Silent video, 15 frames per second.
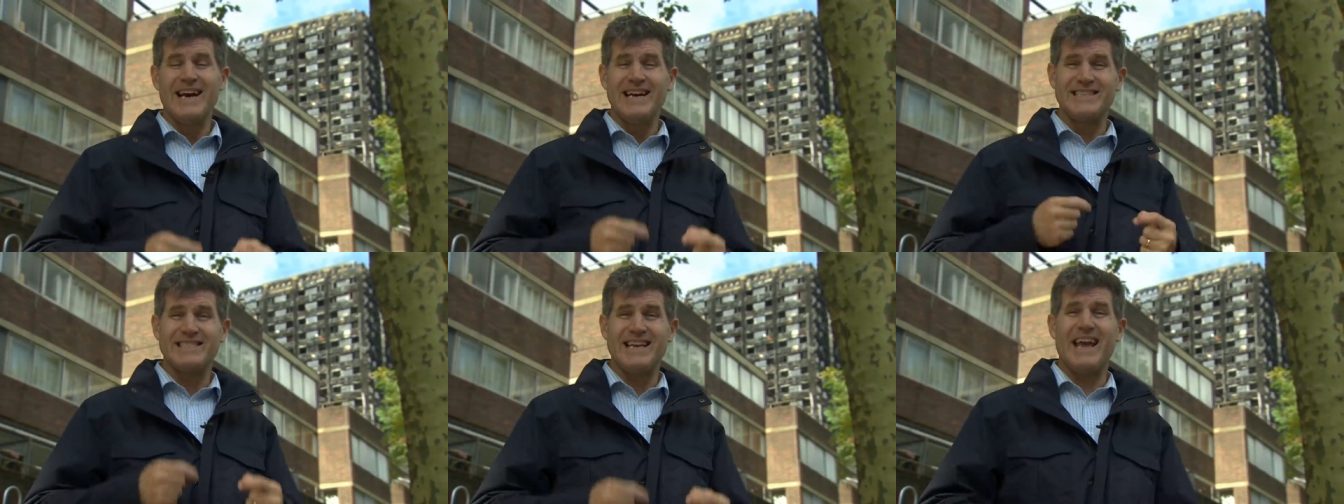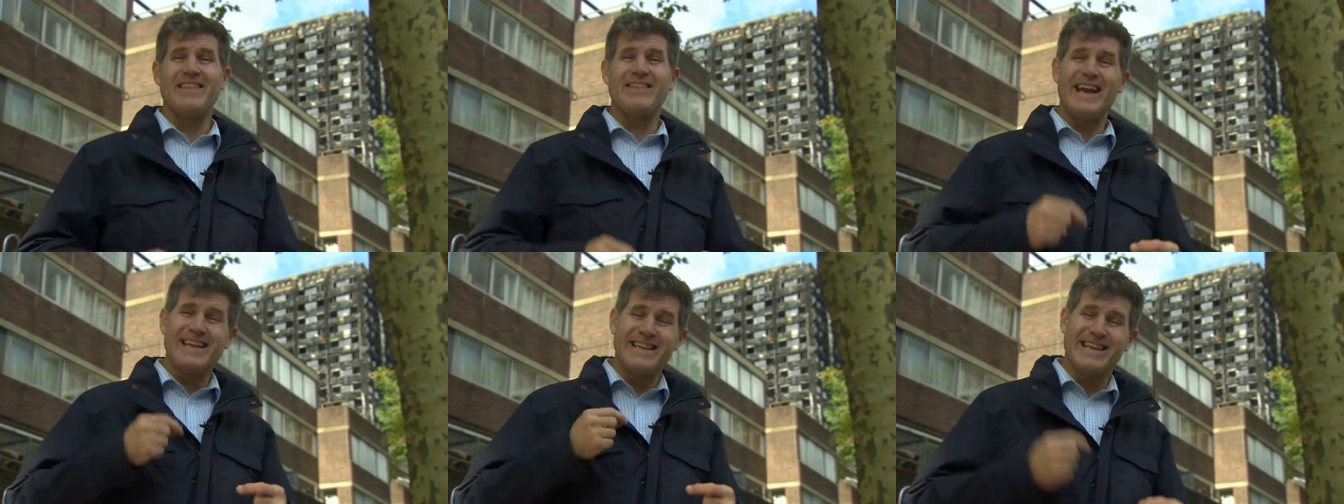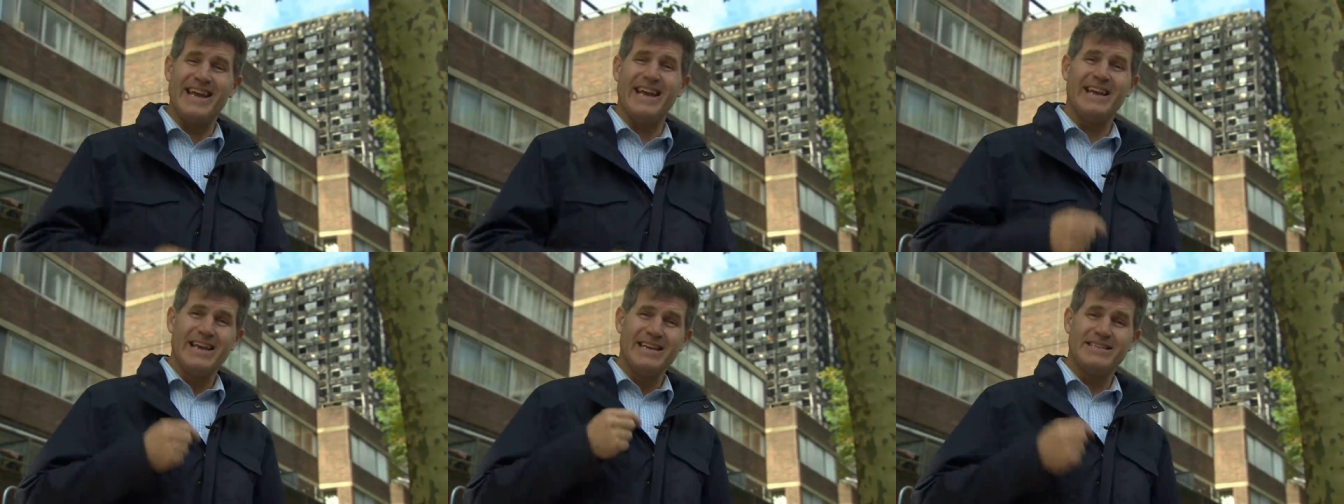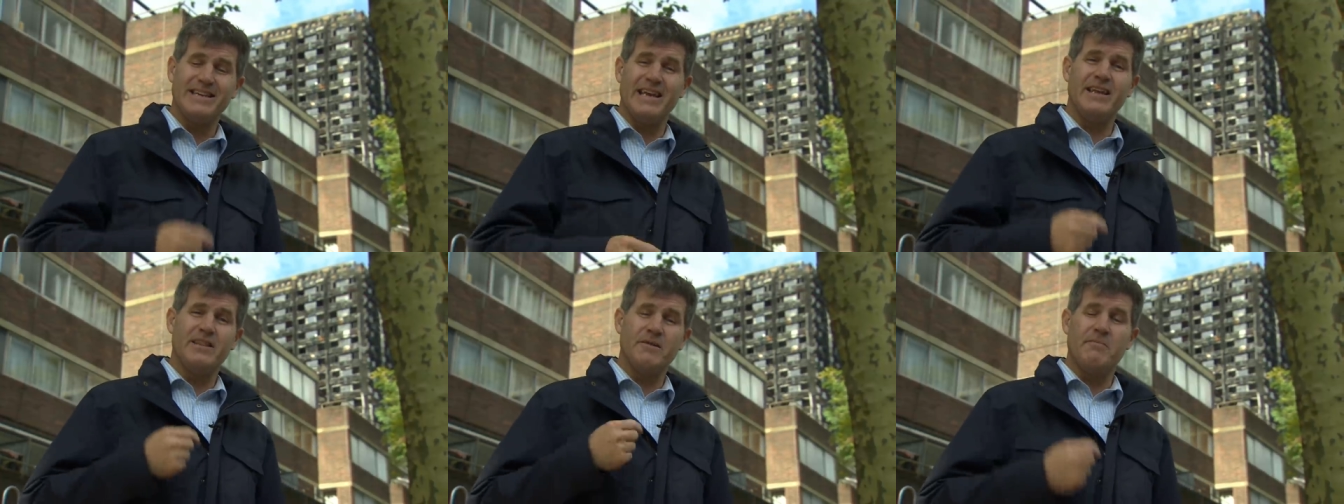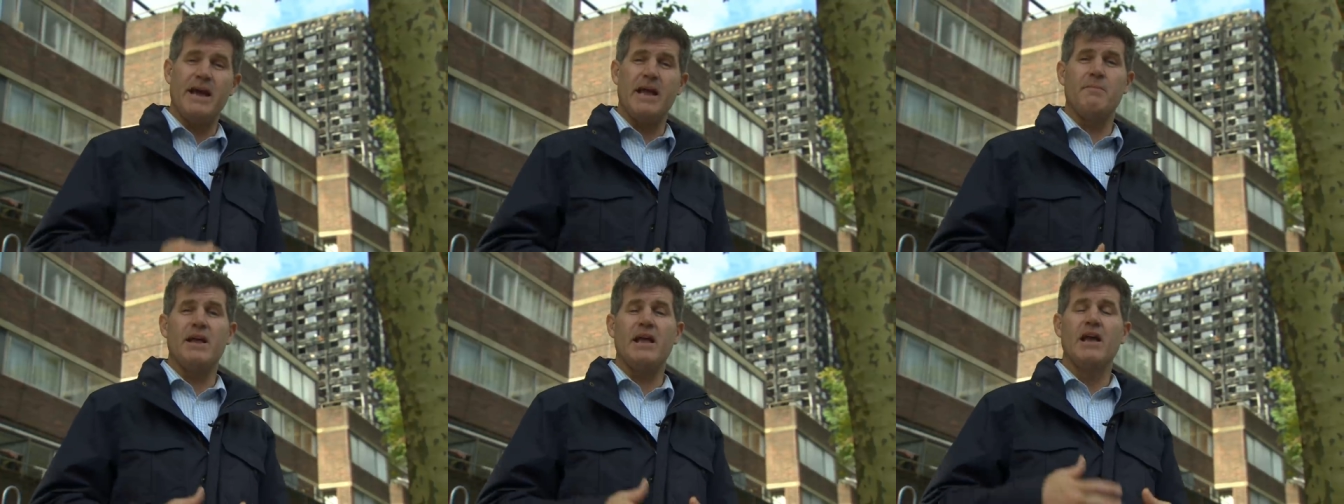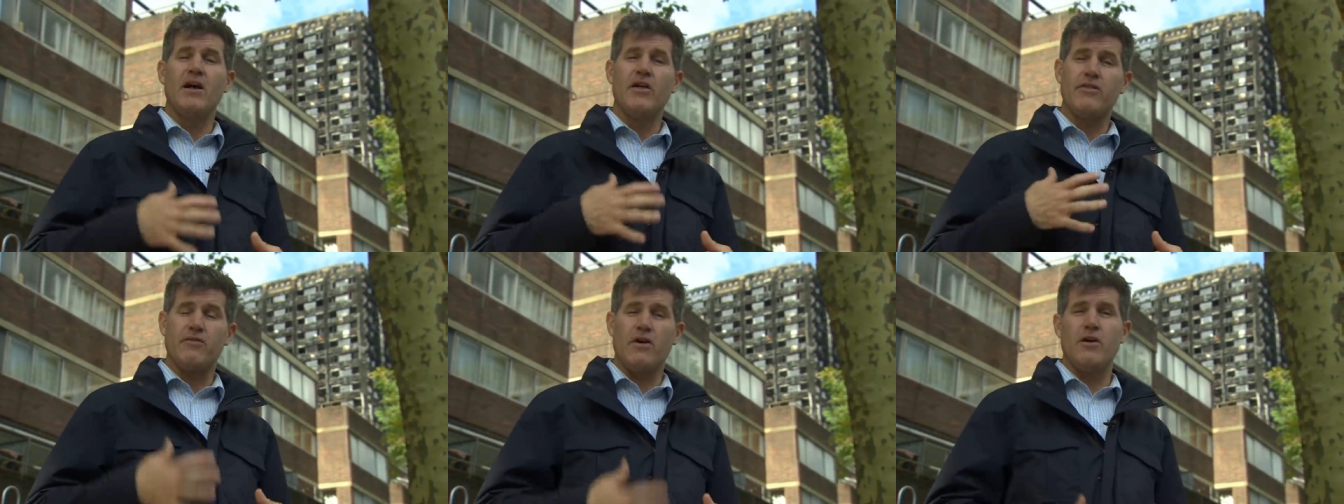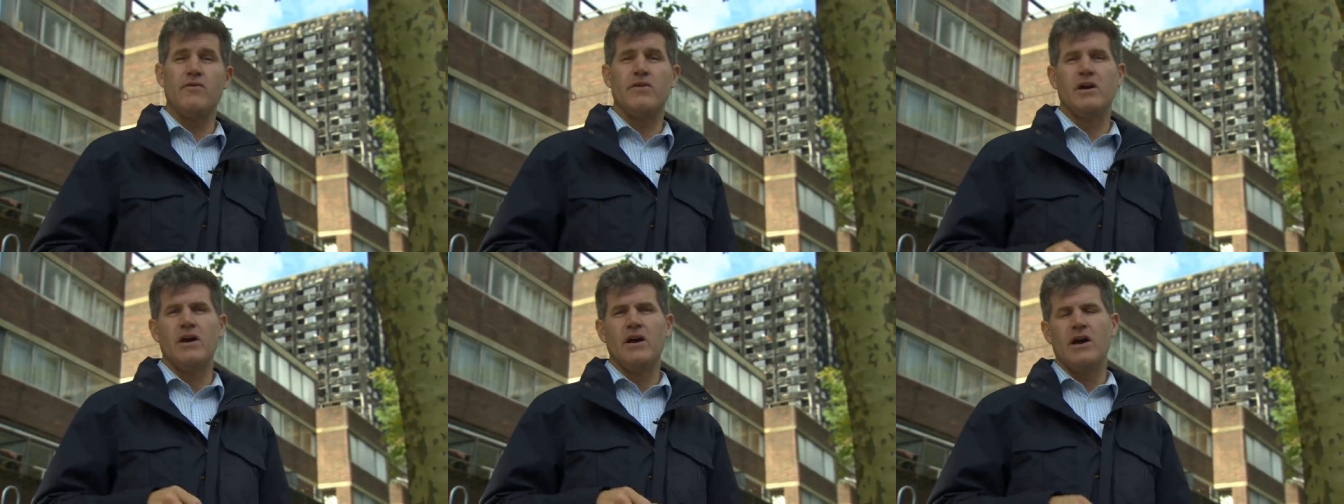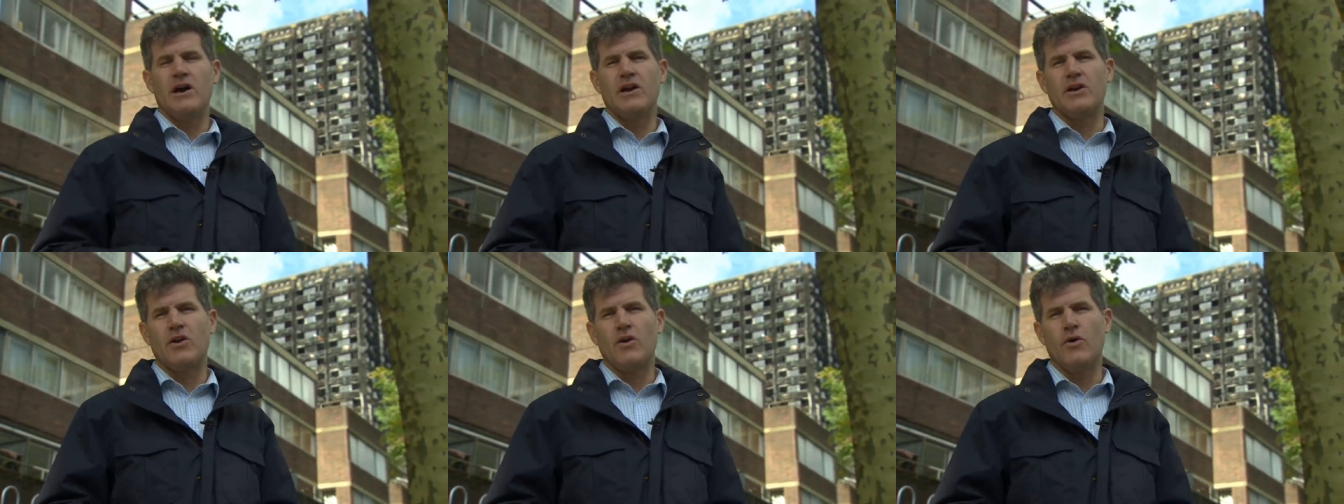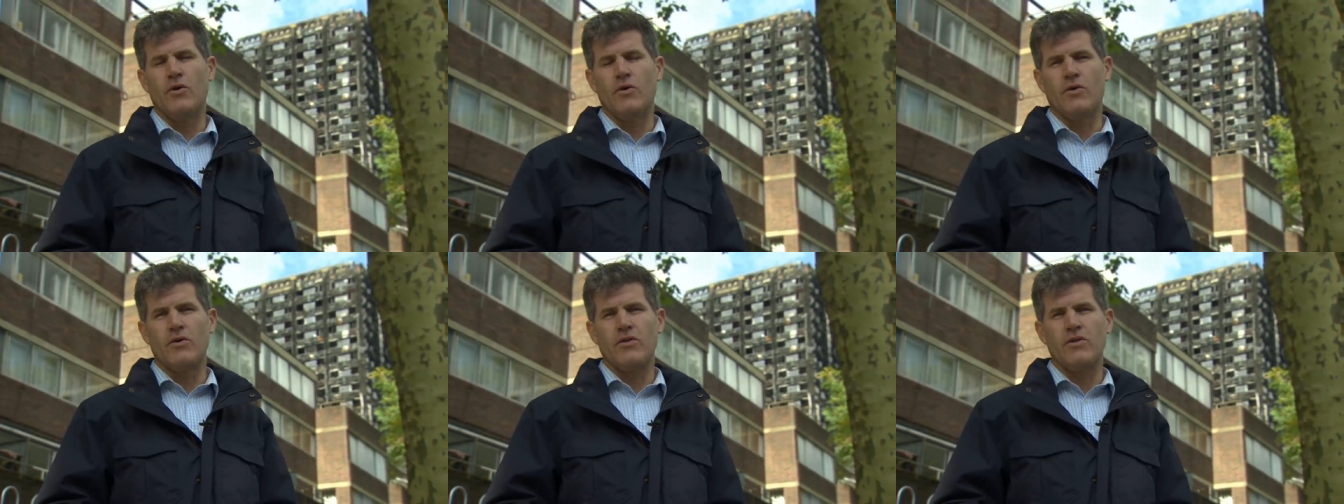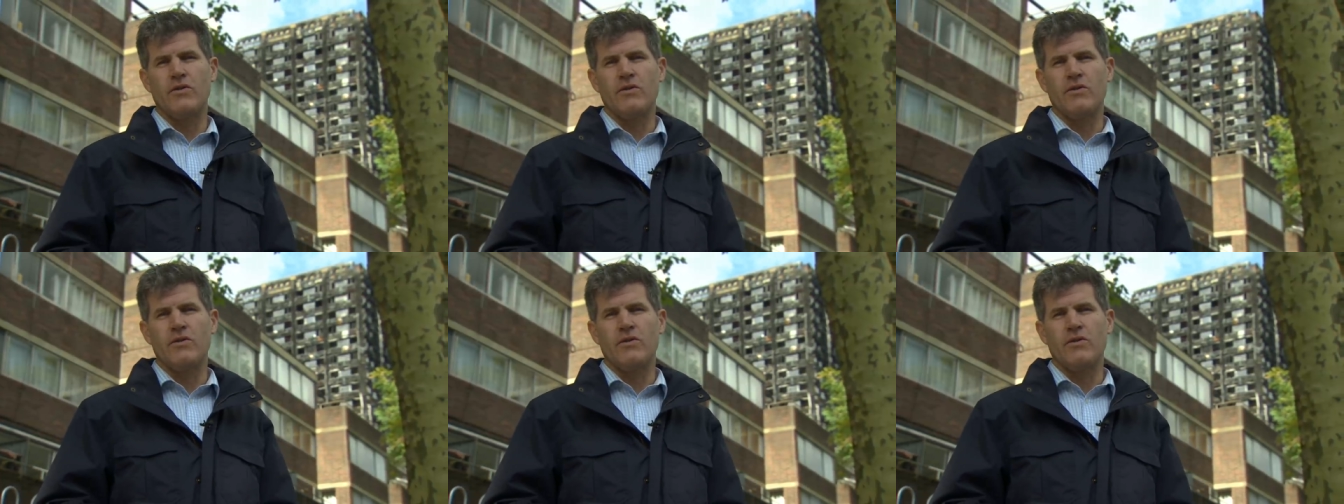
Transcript: as saying they did see the baby thrown and caught.